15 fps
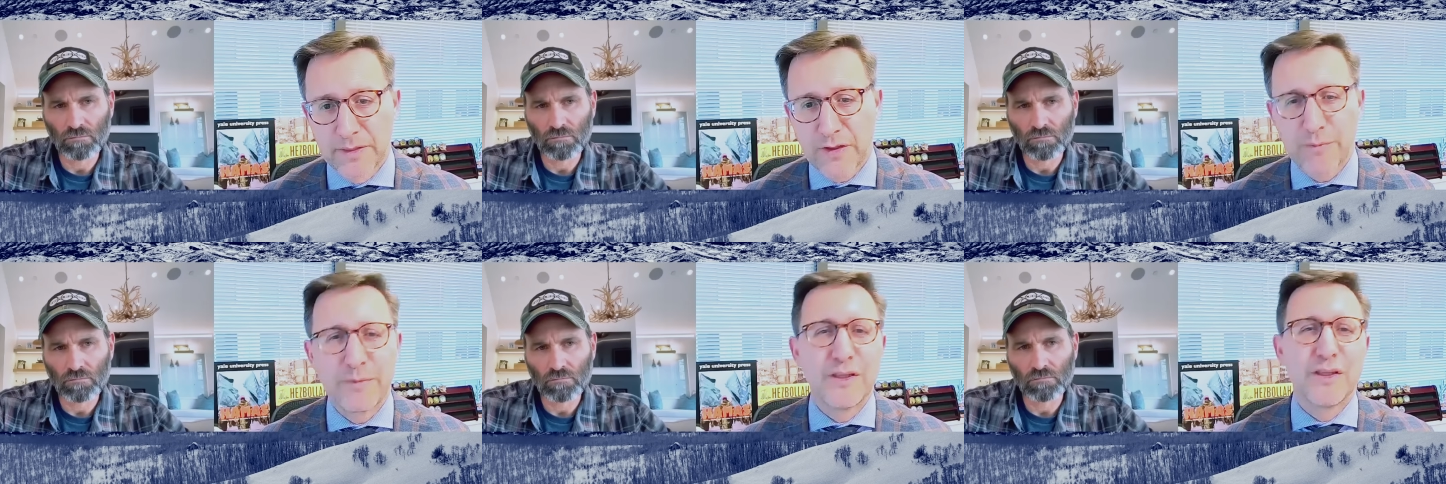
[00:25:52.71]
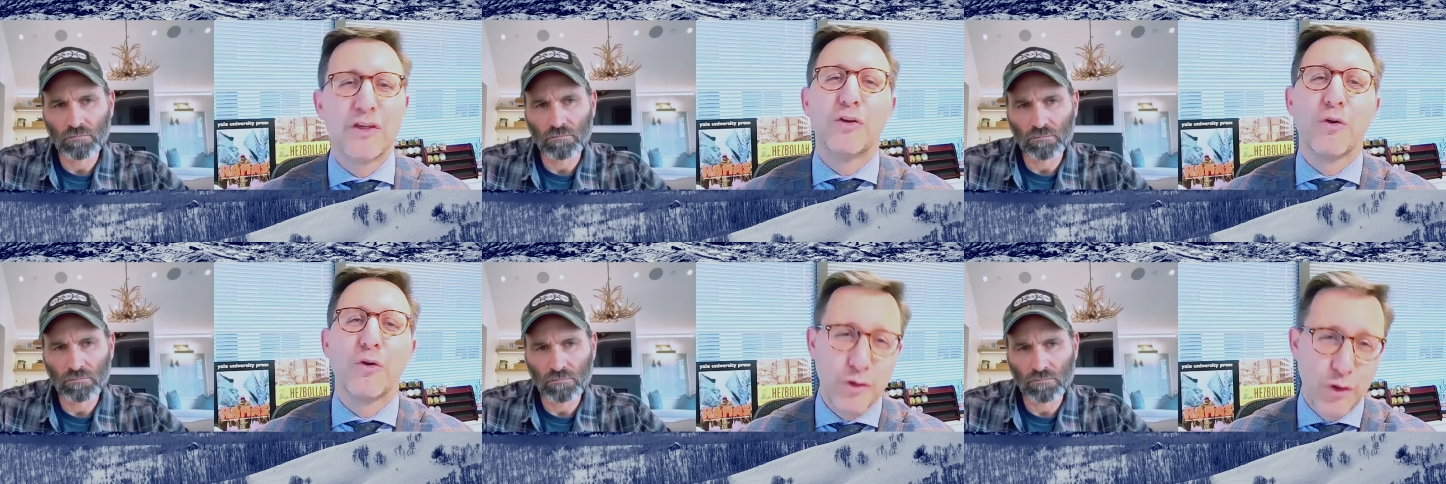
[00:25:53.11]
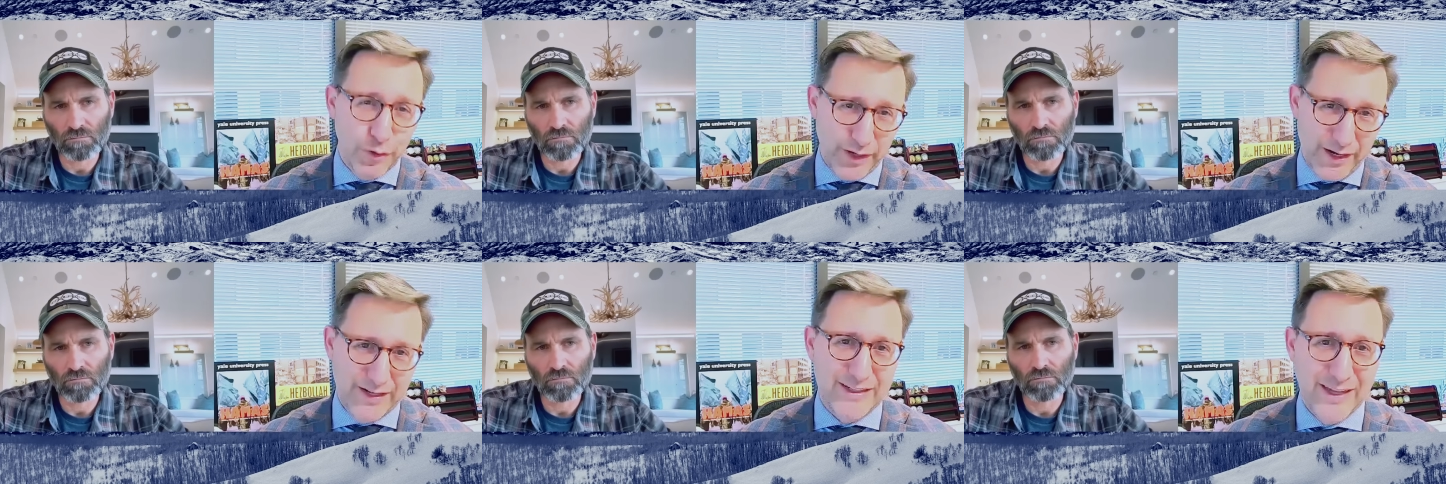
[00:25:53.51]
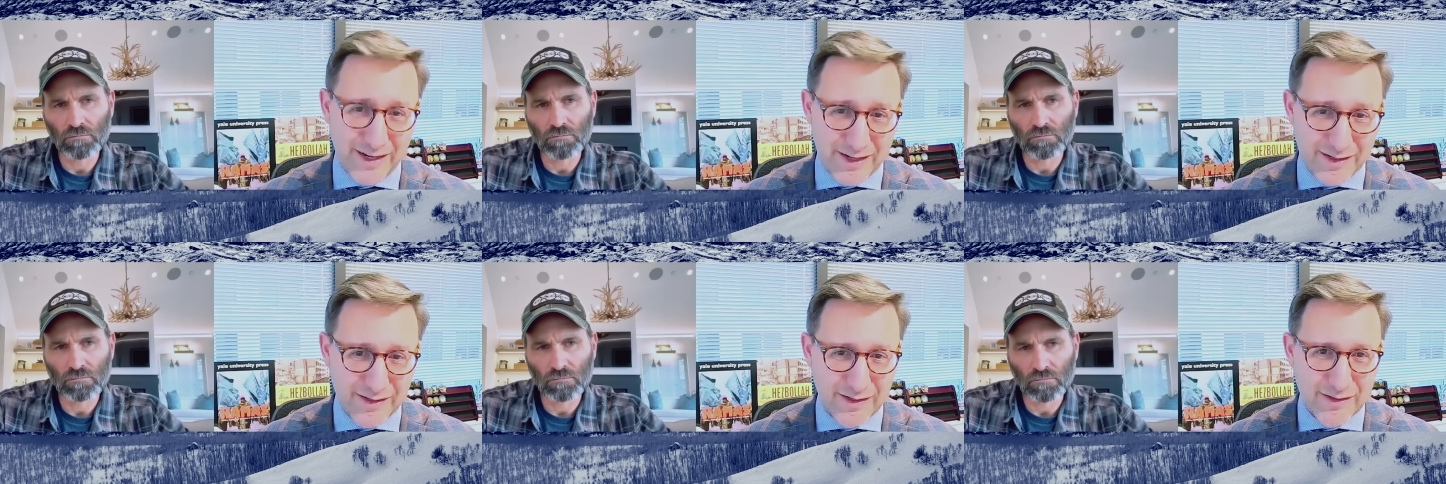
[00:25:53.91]
Speaker 1: Doesn't mean that you don't know that I
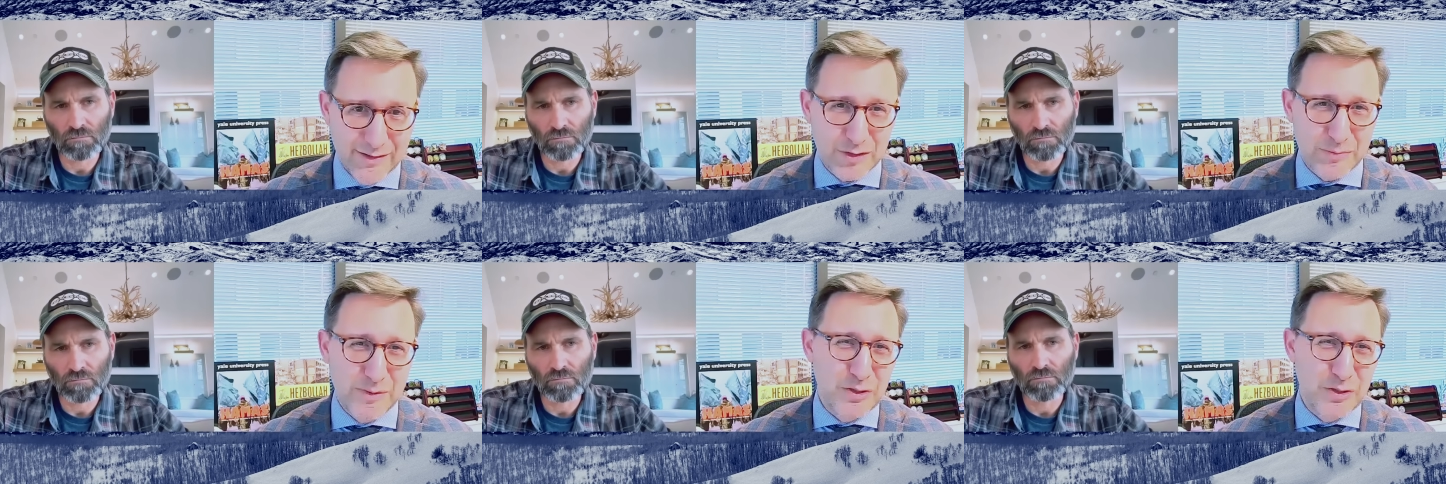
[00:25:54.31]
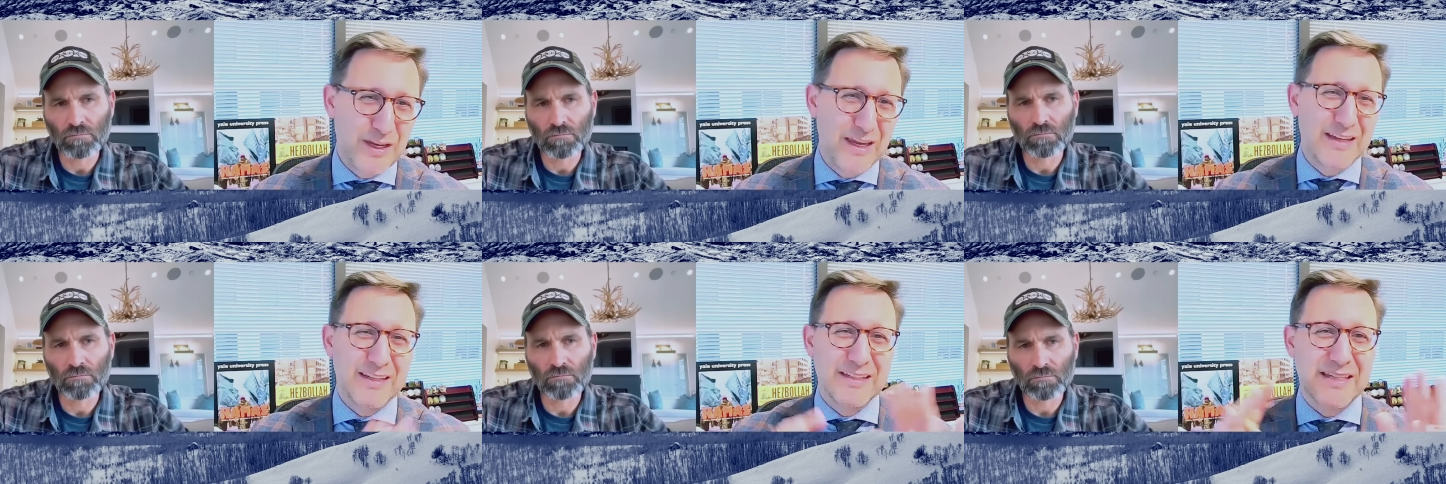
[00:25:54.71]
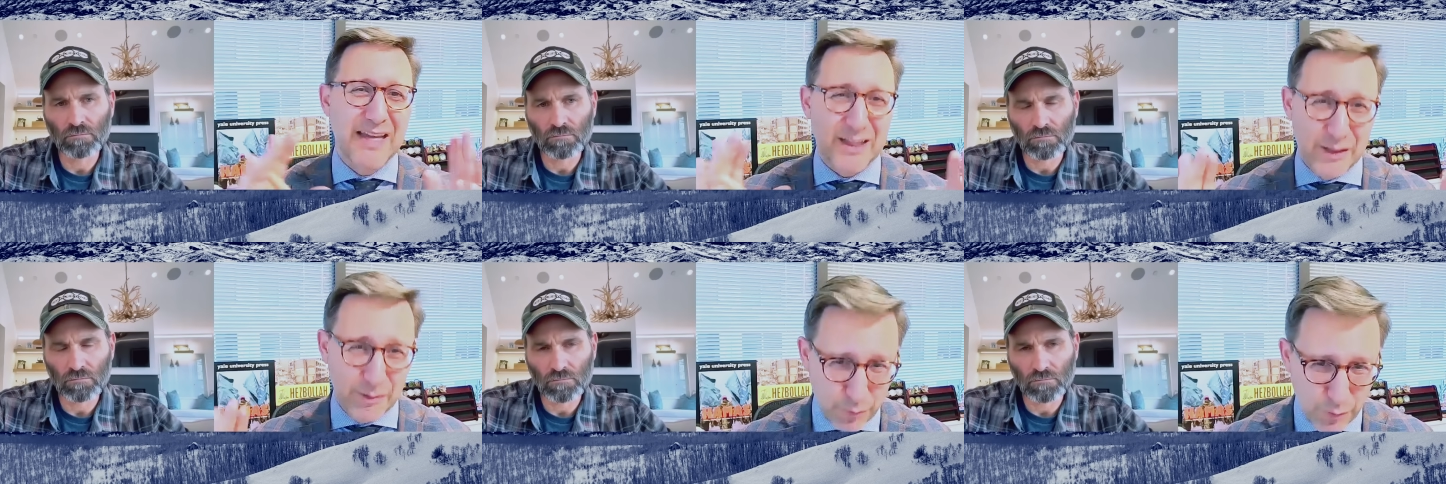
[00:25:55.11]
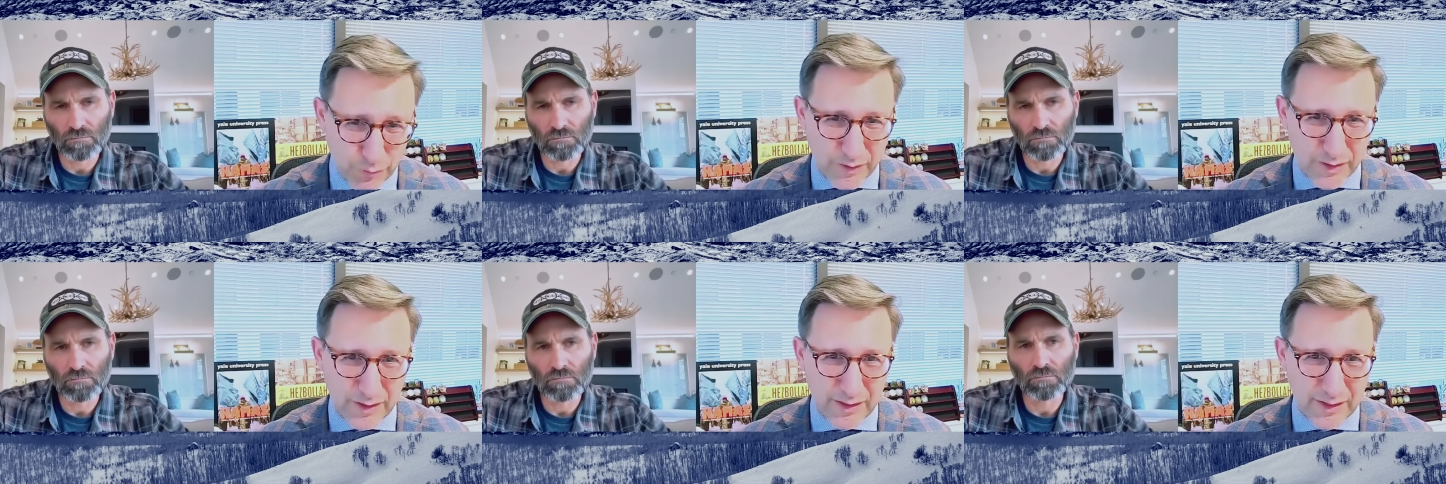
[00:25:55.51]
did it. Just means you can't exactly
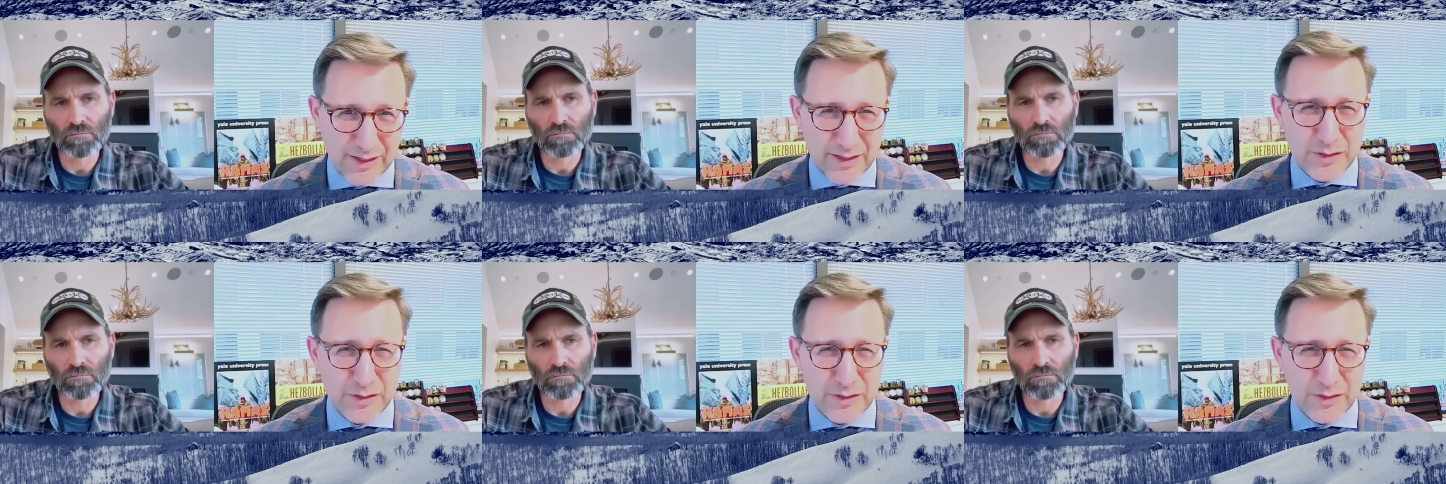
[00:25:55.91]
prove it.